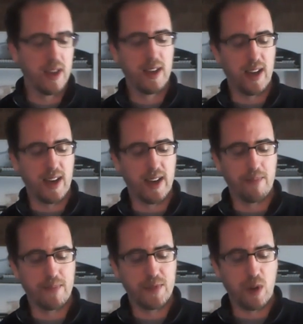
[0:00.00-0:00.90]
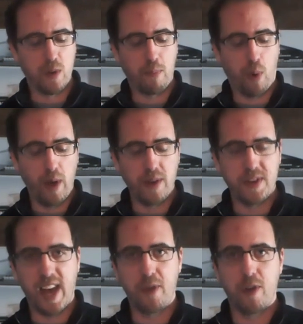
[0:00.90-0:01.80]
Um, so boil
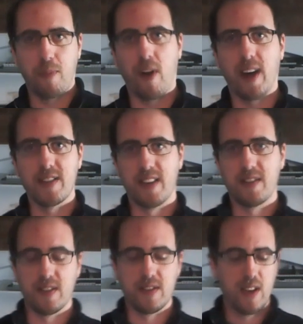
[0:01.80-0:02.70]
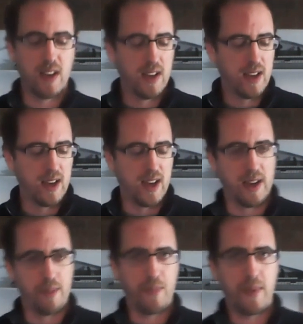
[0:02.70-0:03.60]
down your processes
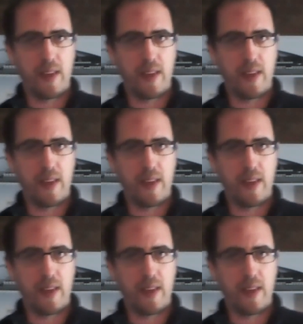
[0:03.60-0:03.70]
um,